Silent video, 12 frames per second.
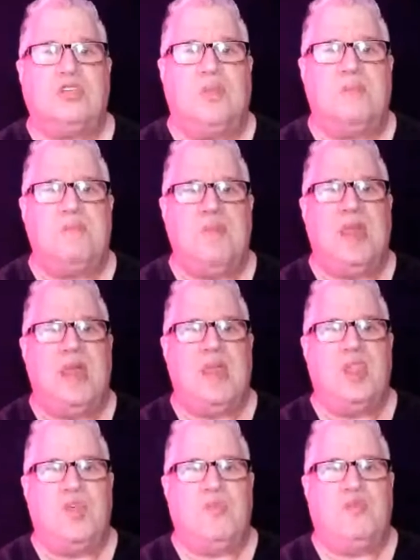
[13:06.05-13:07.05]
the minute
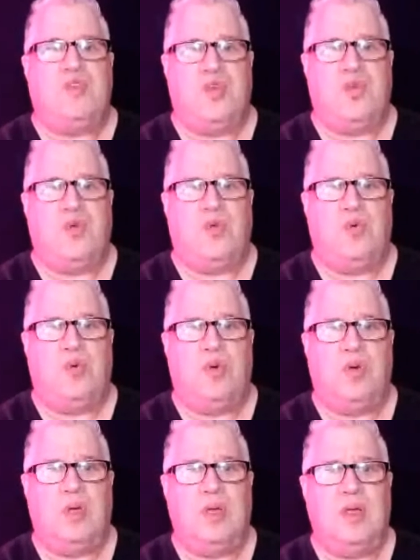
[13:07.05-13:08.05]
you do,
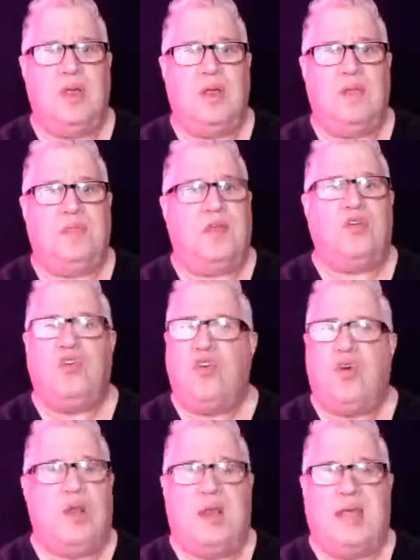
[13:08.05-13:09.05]
they're
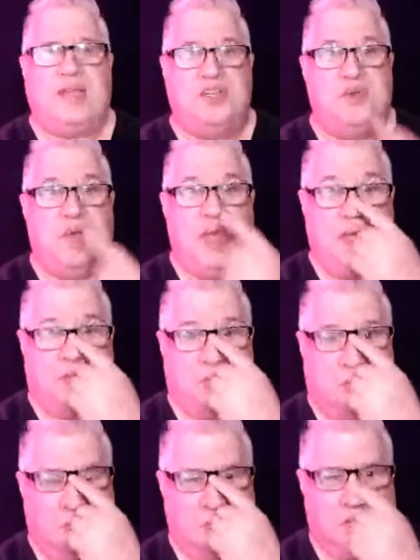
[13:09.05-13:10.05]
going to let you down.
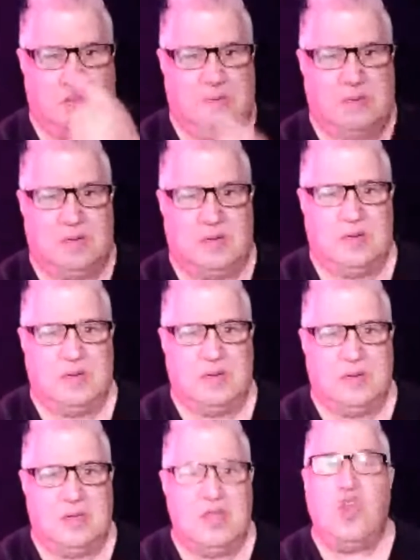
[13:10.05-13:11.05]

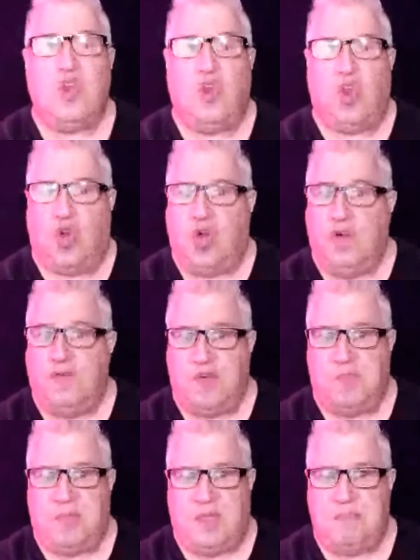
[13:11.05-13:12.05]
Learn
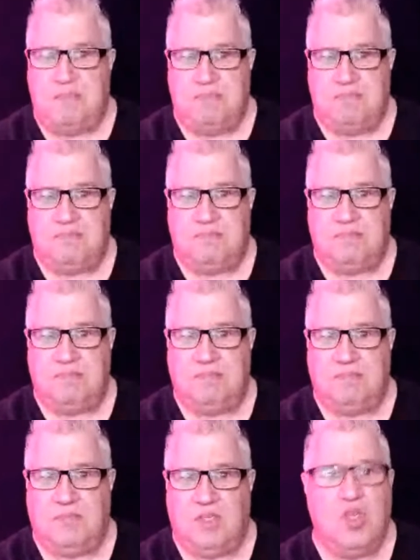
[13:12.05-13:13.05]
from them.
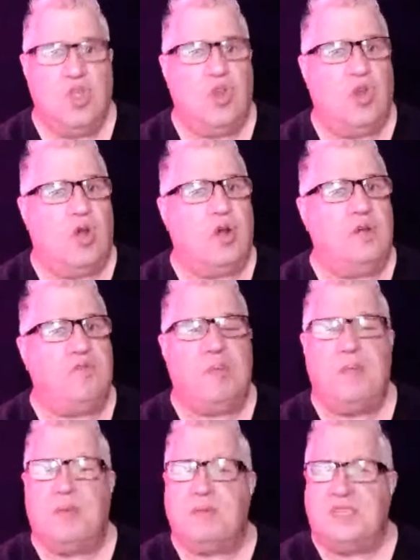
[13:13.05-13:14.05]
Learn from
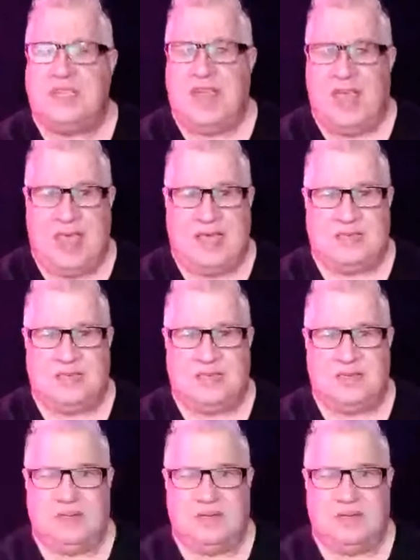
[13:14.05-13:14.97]
the mistakes.